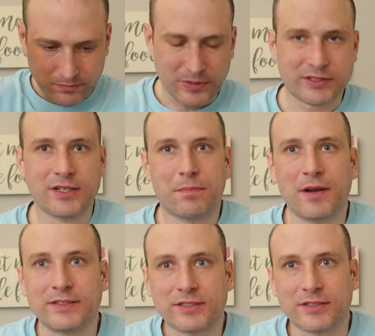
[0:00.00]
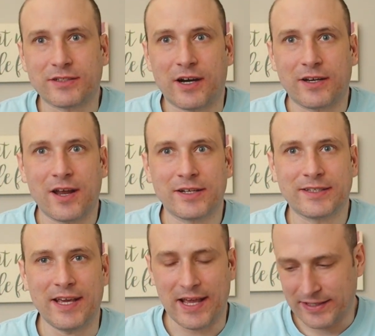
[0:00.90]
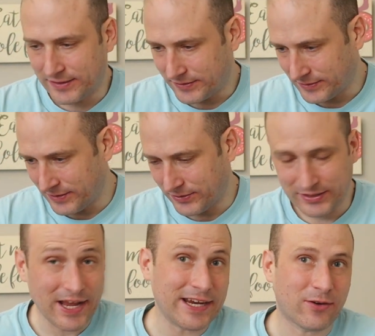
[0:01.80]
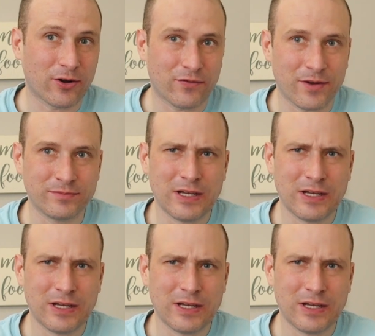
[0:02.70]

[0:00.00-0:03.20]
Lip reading: my dinner plans just got canned because I ate all of them.